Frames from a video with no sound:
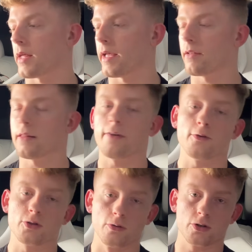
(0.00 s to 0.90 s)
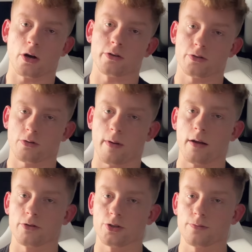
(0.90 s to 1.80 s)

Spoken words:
like level 2 chargers around you.